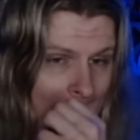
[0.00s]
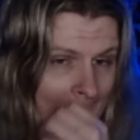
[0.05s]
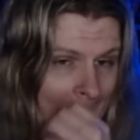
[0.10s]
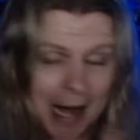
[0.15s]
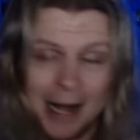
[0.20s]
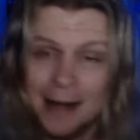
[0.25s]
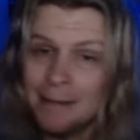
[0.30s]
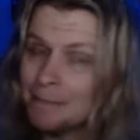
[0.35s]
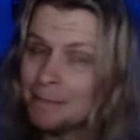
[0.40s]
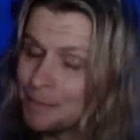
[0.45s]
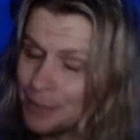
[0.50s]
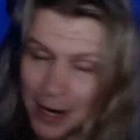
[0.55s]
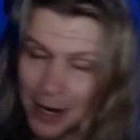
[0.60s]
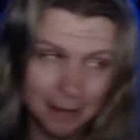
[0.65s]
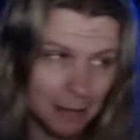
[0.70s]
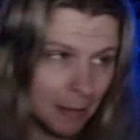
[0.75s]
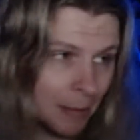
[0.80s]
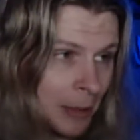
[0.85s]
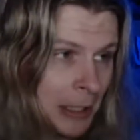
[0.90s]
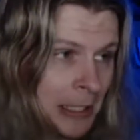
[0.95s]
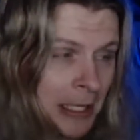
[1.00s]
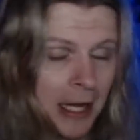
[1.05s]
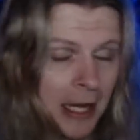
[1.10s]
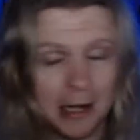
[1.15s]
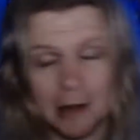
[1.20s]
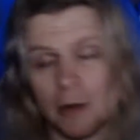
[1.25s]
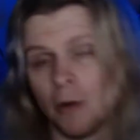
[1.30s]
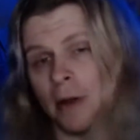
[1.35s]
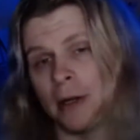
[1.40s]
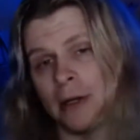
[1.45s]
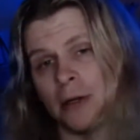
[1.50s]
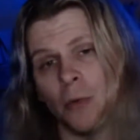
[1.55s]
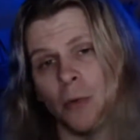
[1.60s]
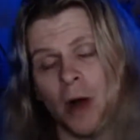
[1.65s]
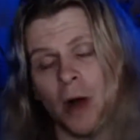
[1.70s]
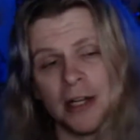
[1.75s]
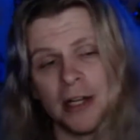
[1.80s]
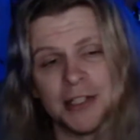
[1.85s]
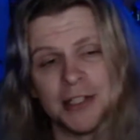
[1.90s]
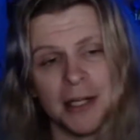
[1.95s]
I'm probably not going to
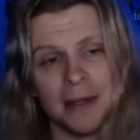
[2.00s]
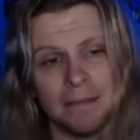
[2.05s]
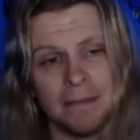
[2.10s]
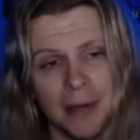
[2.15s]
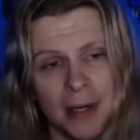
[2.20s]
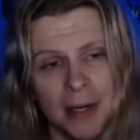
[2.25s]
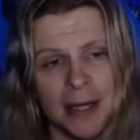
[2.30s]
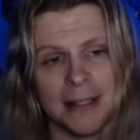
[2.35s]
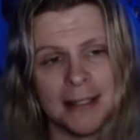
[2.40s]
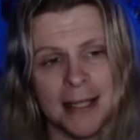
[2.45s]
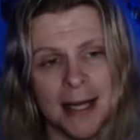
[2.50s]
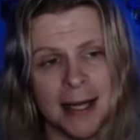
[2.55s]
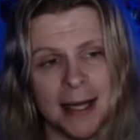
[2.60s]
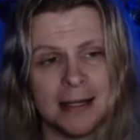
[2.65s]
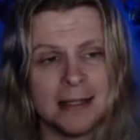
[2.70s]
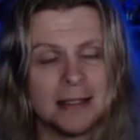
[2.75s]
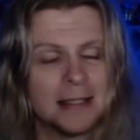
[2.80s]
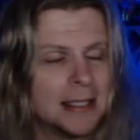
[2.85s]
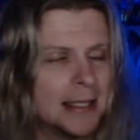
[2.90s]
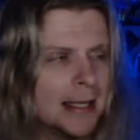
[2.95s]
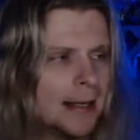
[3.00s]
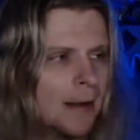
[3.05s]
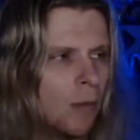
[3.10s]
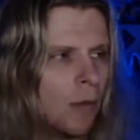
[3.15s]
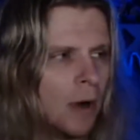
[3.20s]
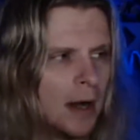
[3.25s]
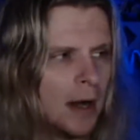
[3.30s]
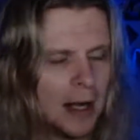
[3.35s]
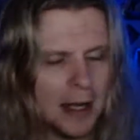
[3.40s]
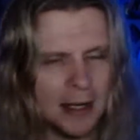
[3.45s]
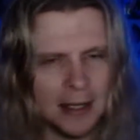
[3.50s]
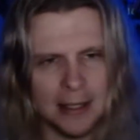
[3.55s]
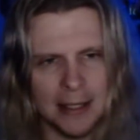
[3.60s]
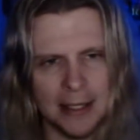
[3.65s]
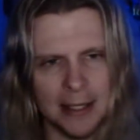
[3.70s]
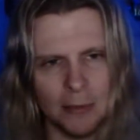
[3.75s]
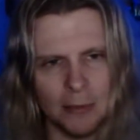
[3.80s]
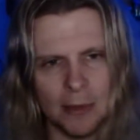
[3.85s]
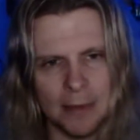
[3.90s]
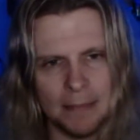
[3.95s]
watch it, but I could see why
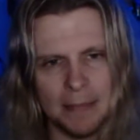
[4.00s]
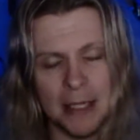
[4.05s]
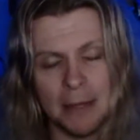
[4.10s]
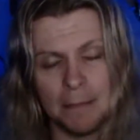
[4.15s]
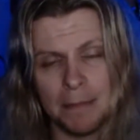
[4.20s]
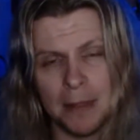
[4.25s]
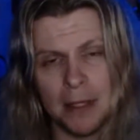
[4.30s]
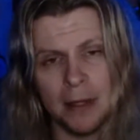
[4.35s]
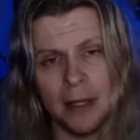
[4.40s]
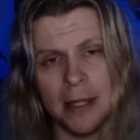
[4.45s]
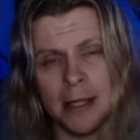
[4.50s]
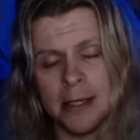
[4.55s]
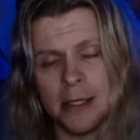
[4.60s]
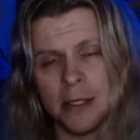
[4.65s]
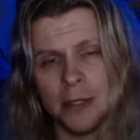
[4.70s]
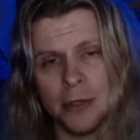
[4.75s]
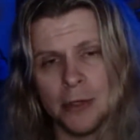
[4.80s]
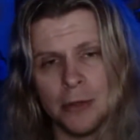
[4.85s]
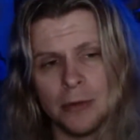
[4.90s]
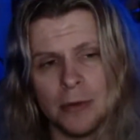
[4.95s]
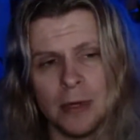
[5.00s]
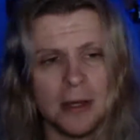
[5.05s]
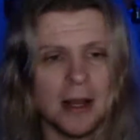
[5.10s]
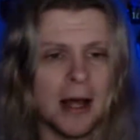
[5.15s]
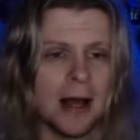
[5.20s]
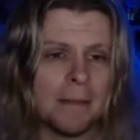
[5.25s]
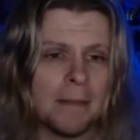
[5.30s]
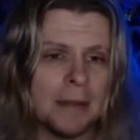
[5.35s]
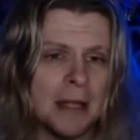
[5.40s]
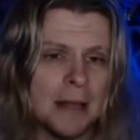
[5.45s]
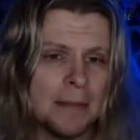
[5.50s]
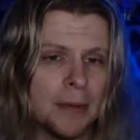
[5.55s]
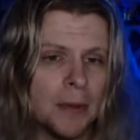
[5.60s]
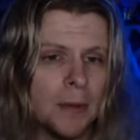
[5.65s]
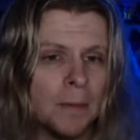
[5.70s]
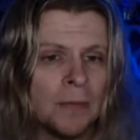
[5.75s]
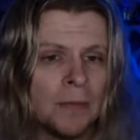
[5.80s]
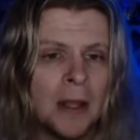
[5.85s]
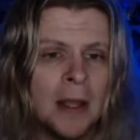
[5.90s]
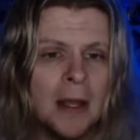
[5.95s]
it would be appealing to a lot of
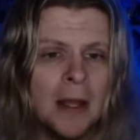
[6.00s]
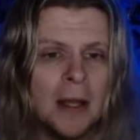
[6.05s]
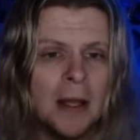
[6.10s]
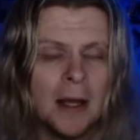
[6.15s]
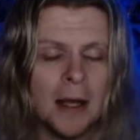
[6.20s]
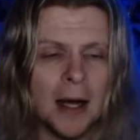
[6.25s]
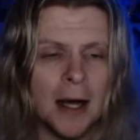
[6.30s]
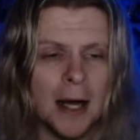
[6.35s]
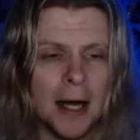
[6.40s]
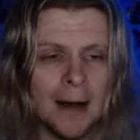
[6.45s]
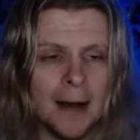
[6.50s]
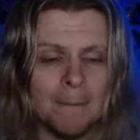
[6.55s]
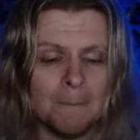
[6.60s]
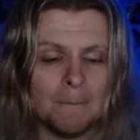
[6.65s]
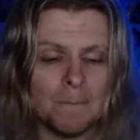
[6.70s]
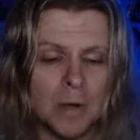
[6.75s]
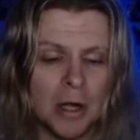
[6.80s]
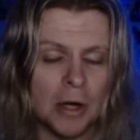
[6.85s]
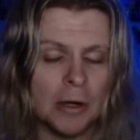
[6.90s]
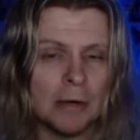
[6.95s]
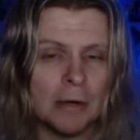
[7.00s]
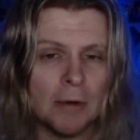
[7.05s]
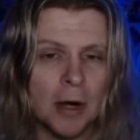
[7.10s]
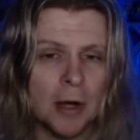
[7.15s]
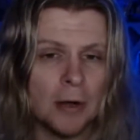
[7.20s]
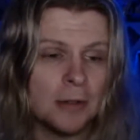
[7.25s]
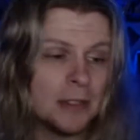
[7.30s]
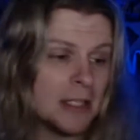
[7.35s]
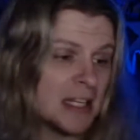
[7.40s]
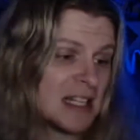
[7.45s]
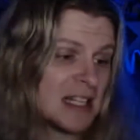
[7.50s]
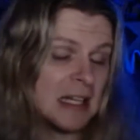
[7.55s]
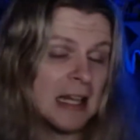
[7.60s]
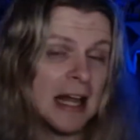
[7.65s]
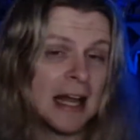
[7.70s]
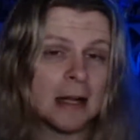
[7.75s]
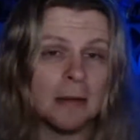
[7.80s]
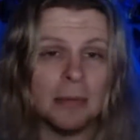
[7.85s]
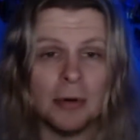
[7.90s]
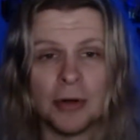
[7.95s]
people. Cody Rhodes is a
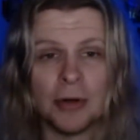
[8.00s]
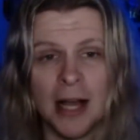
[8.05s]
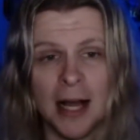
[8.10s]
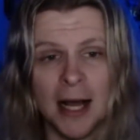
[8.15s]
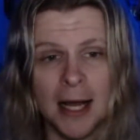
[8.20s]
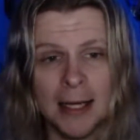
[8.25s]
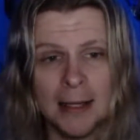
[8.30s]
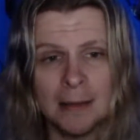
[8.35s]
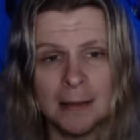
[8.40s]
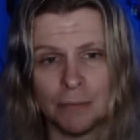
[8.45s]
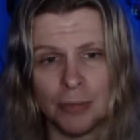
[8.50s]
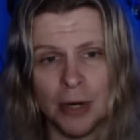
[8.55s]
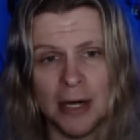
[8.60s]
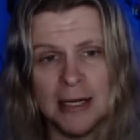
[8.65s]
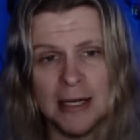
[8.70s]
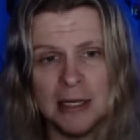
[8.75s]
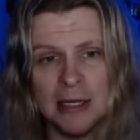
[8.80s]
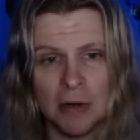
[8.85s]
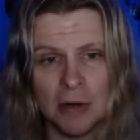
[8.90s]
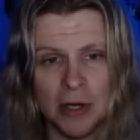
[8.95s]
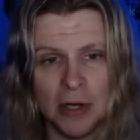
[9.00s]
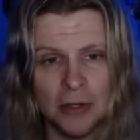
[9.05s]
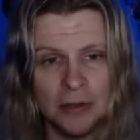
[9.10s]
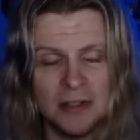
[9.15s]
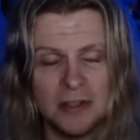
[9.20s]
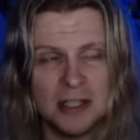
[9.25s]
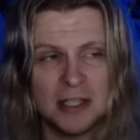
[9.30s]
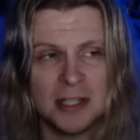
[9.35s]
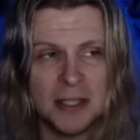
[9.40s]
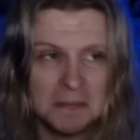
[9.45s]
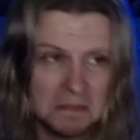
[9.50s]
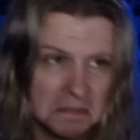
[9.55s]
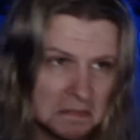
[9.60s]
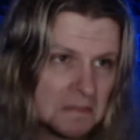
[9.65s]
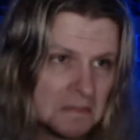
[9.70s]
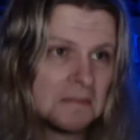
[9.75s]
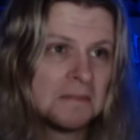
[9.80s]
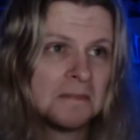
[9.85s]
likable guy. Brandy Rhodes,